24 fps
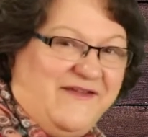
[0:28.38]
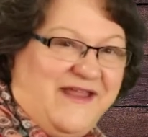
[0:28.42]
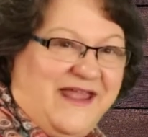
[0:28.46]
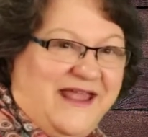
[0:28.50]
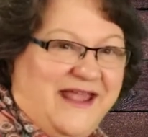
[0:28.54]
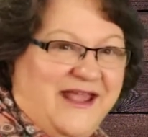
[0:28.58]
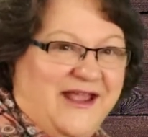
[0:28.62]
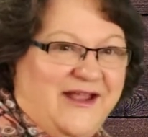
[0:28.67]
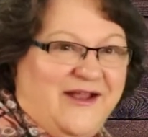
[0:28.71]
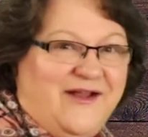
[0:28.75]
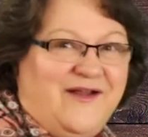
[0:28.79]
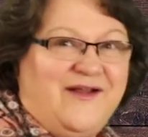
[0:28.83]

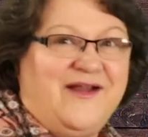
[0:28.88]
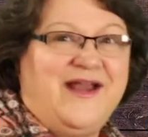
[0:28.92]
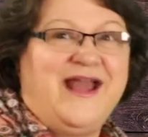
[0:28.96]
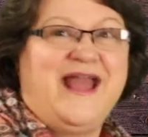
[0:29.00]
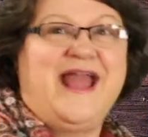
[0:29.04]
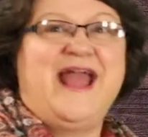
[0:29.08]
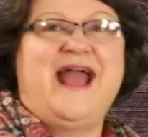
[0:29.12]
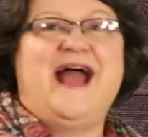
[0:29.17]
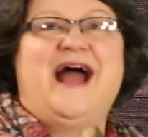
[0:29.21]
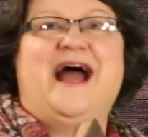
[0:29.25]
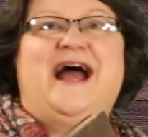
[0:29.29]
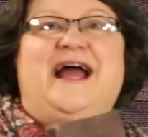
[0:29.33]
here
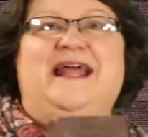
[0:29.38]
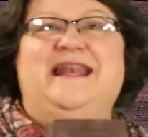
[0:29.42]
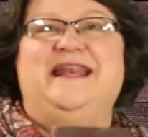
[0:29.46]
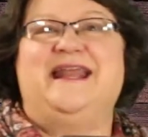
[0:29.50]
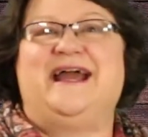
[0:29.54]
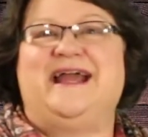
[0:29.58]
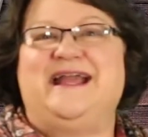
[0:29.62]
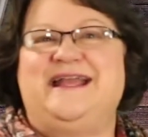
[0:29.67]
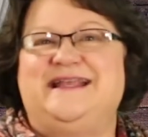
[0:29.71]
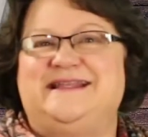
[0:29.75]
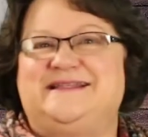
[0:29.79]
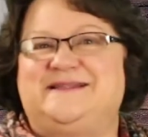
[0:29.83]
a
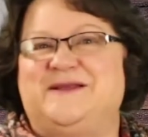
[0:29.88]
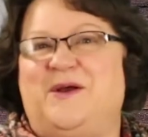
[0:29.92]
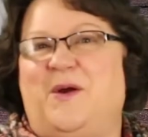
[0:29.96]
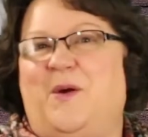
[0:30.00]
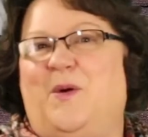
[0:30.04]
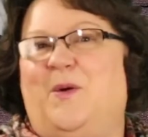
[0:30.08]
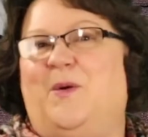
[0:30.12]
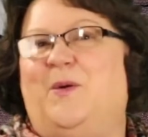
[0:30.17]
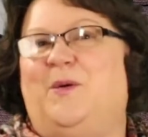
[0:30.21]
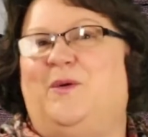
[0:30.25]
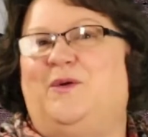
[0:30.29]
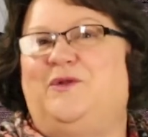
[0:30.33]
nice
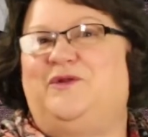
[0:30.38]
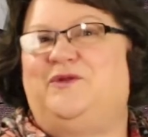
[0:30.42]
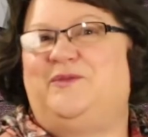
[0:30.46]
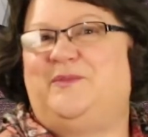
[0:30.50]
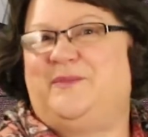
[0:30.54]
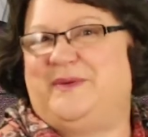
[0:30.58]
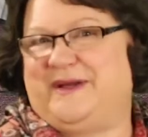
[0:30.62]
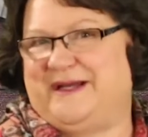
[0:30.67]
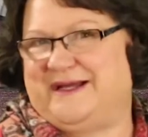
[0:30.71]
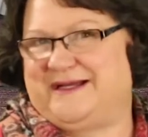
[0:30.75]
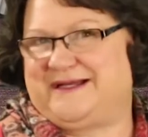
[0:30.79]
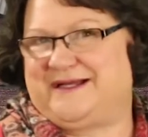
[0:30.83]
old
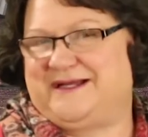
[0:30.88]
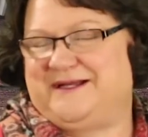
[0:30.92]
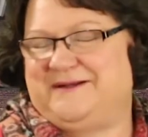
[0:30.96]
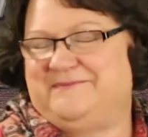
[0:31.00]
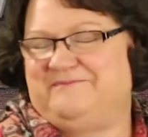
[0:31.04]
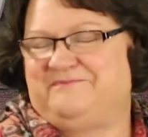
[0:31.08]
book.